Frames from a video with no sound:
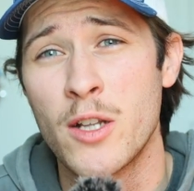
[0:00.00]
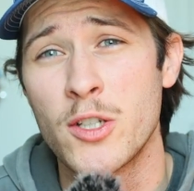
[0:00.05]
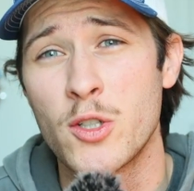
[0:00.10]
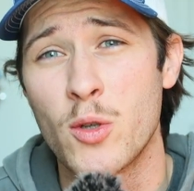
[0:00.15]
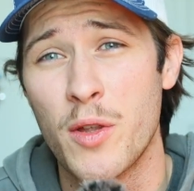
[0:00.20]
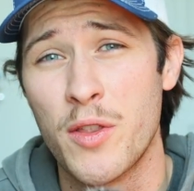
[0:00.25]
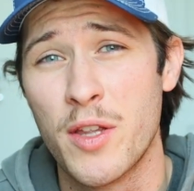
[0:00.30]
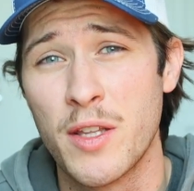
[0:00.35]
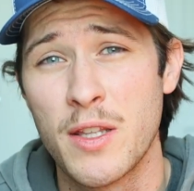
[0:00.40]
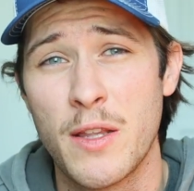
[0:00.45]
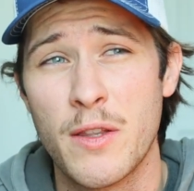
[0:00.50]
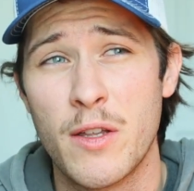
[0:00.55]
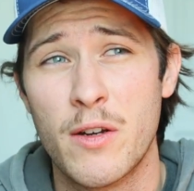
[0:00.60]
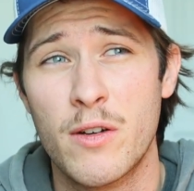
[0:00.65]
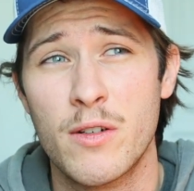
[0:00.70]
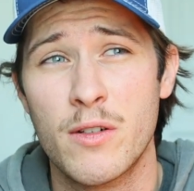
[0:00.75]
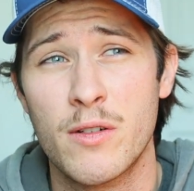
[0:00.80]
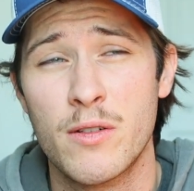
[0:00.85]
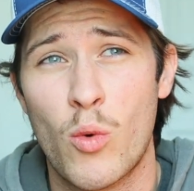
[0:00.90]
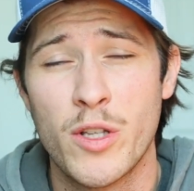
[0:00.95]
Do I think that
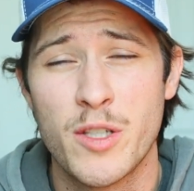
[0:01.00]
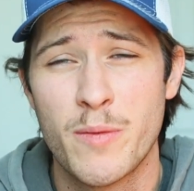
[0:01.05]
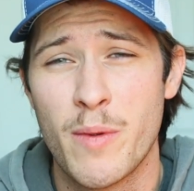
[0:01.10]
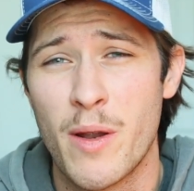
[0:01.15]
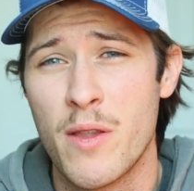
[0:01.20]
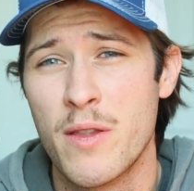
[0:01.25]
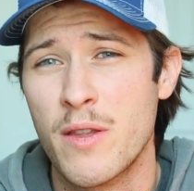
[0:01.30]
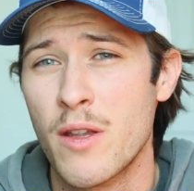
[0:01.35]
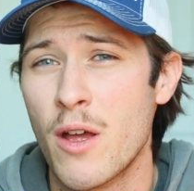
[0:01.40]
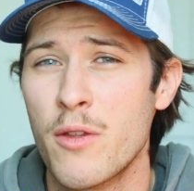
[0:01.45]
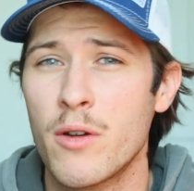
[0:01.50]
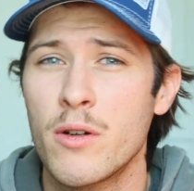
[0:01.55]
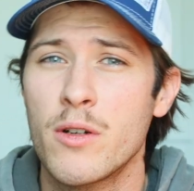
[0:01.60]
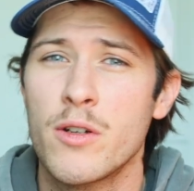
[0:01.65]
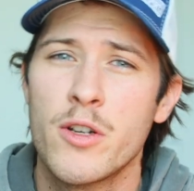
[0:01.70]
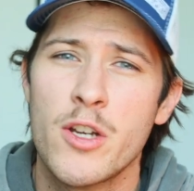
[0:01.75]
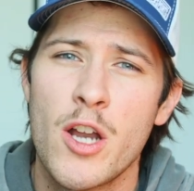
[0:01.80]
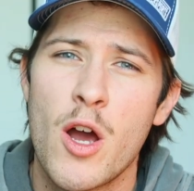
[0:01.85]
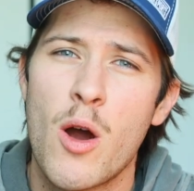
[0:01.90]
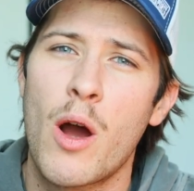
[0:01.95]
they're one's better than the
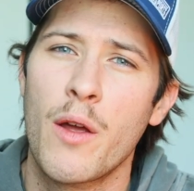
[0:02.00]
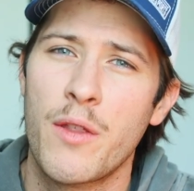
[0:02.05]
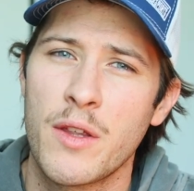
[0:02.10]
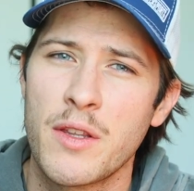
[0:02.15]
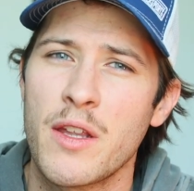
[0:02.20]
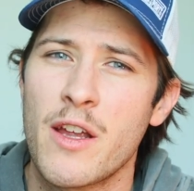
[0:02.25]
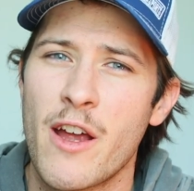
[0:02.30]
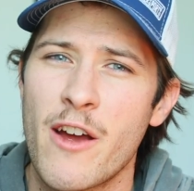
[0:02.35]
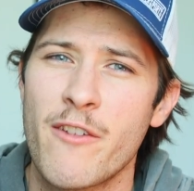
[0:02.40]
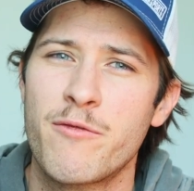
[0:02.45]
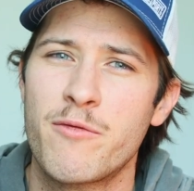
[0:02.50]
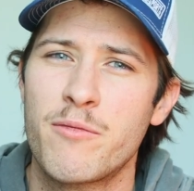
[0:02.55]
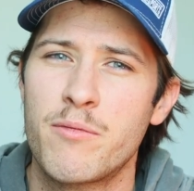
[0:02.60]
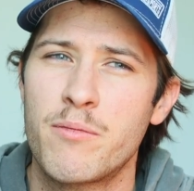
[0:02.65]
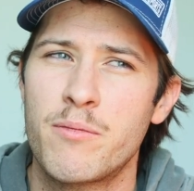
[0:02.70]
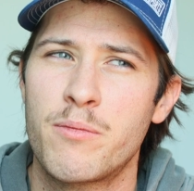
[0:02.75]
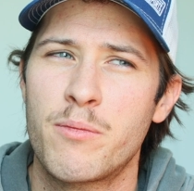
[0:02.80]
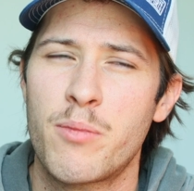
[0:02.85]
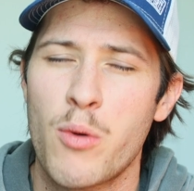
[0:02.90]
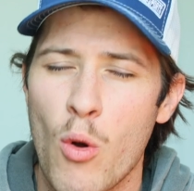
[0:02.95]
other? No, I think they have
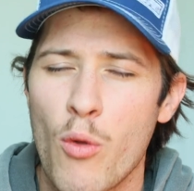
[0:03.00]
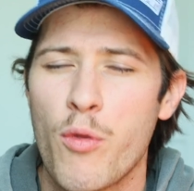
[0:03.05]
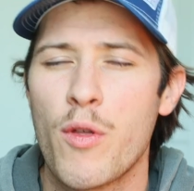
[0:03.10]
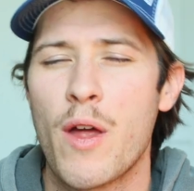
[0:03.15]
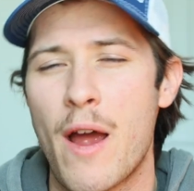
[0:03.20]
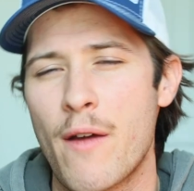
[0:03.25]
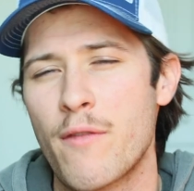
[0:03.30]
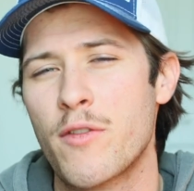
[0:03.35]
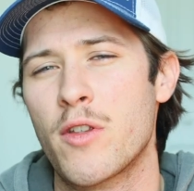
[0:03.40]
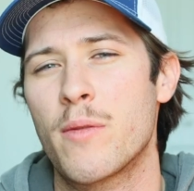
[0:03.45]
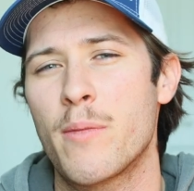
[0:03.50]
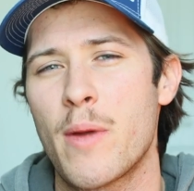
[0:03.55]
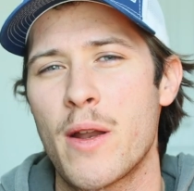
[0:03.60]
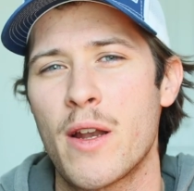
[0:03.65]
both have their